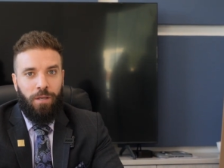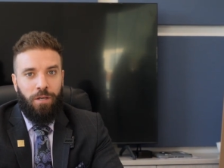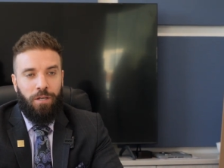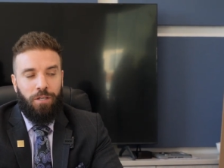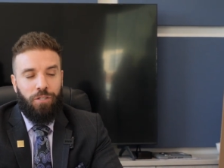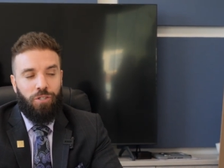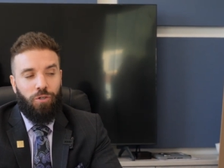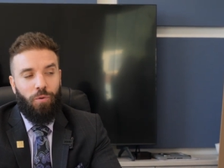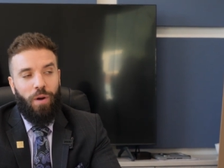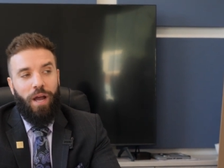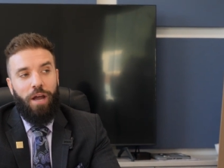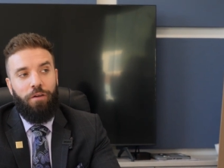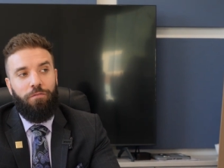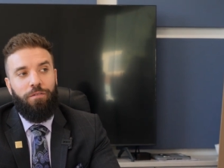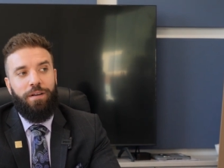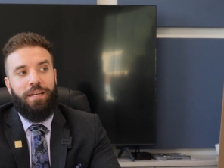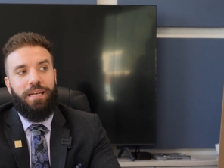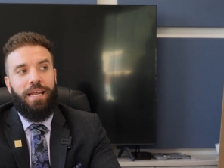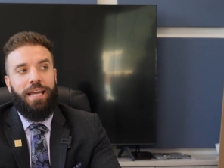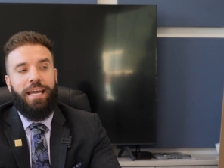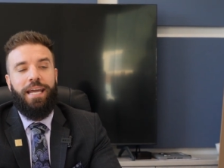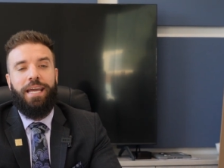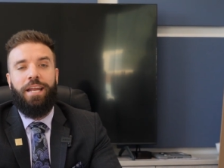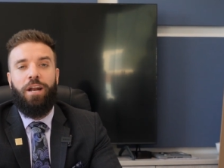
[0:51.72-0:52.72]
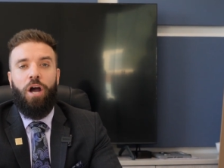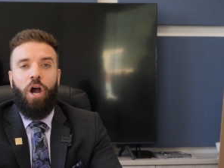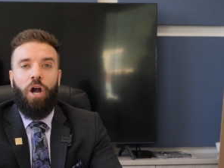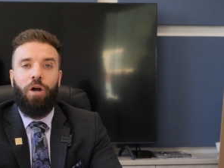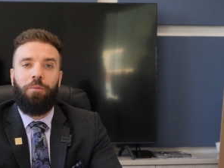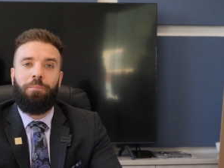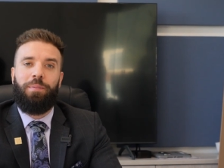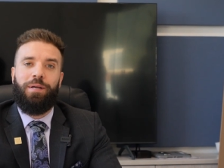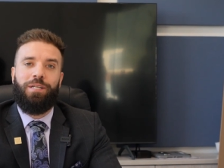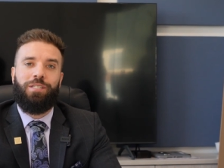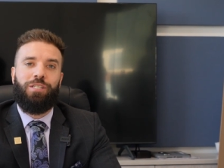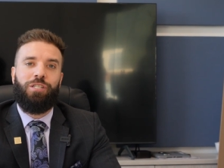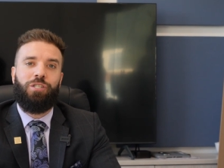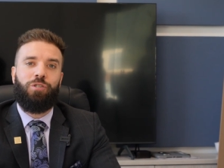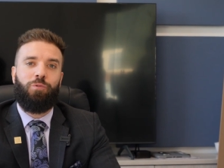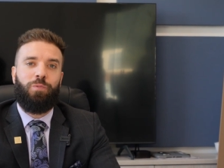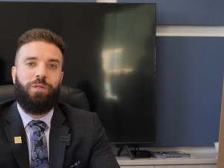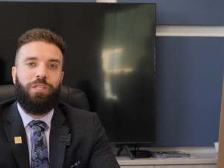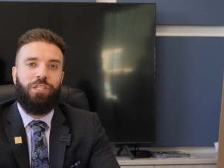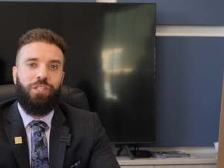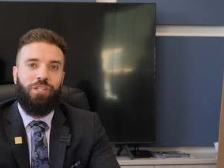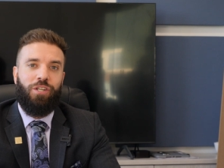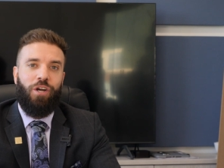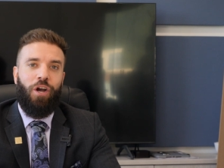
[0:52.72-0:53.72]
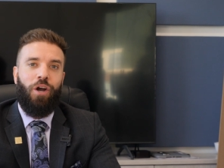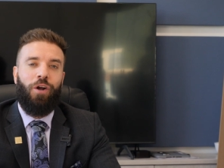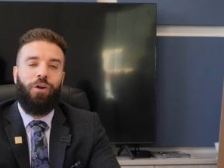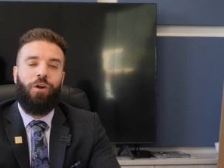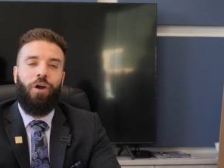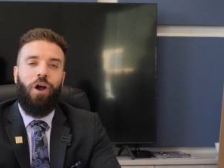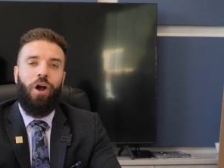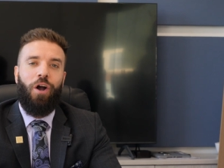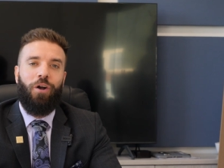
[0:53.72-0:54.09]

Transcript: So every day in our business, we start